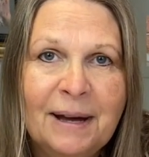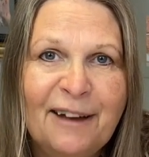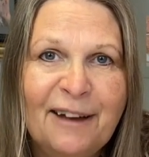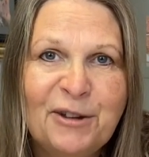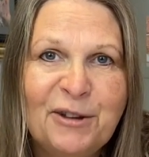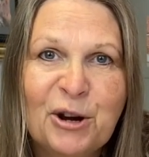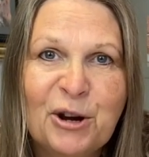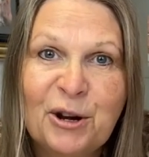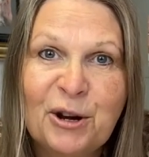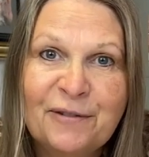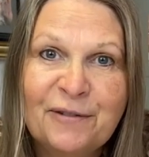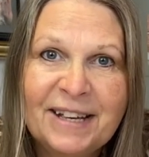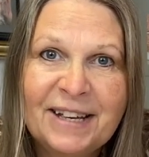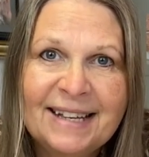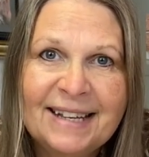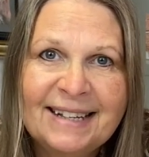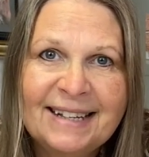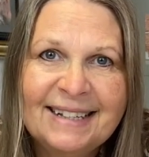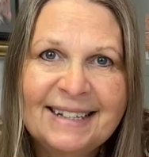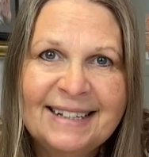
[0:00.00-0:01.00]
Have you heard of
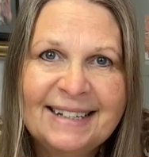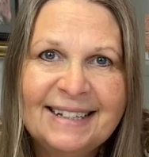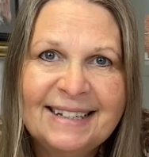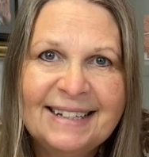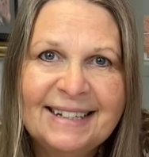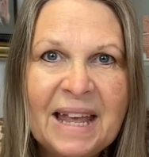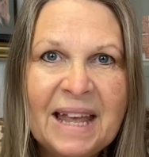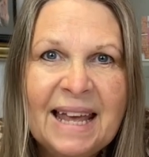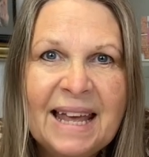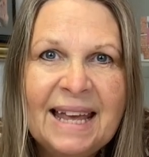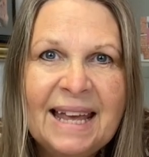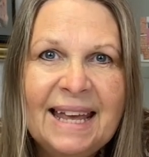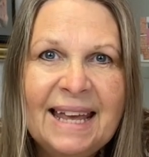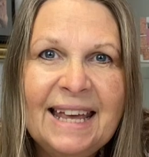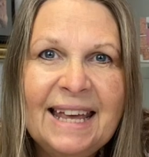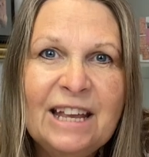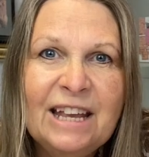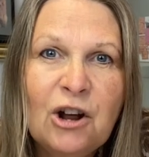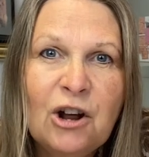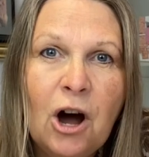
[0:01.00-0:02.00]
it?
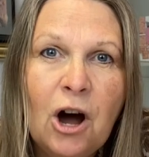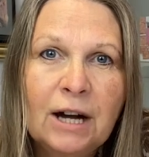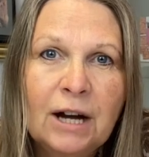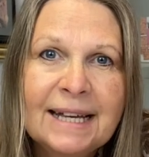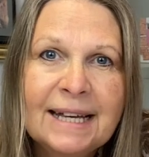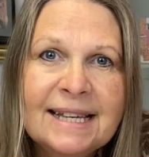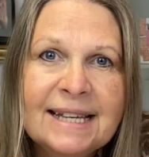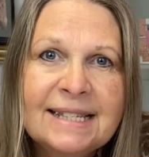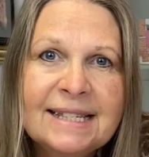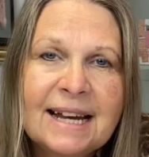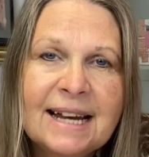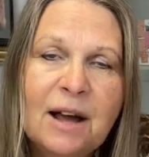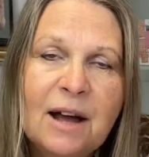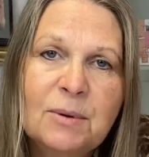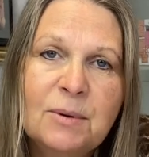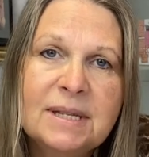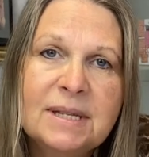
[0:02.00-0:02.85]
In August, I was